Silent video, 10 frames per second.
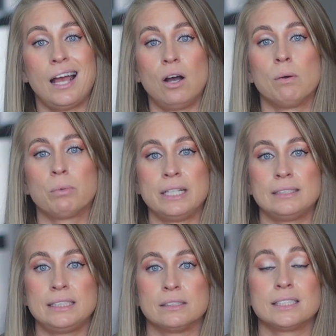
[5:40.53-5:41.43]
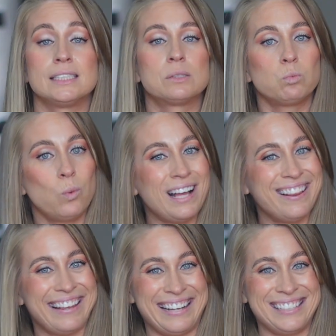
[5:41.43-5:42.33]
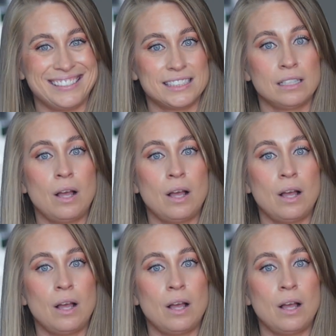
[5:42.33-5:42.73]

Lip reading: out brand deals, as well as